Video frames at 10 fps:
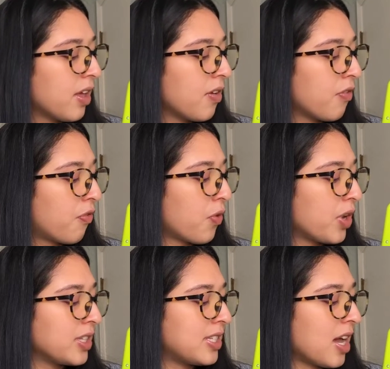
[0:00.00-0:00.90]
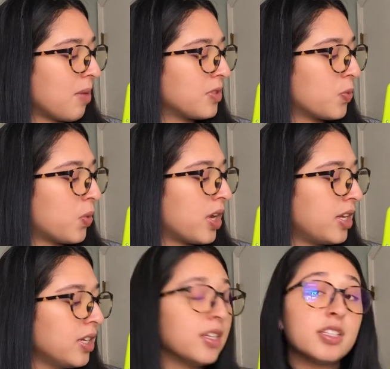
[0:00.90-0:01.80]
4 times 1
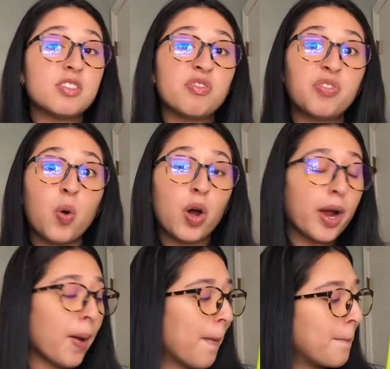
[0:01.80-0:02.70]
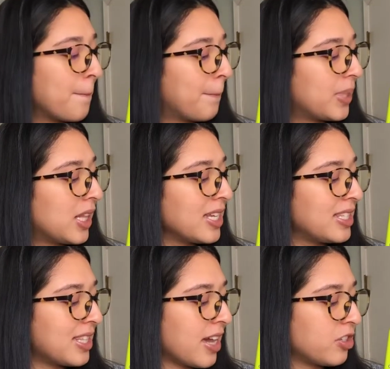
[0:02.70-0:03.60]
is 4, plus
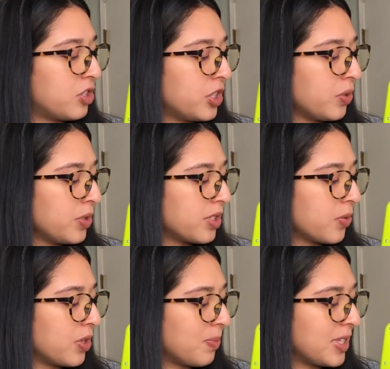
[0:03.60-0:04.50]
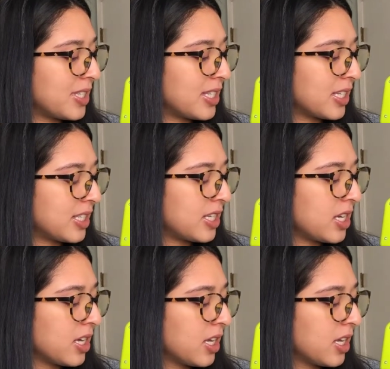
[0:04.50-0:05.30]
that 2 is going to be 60.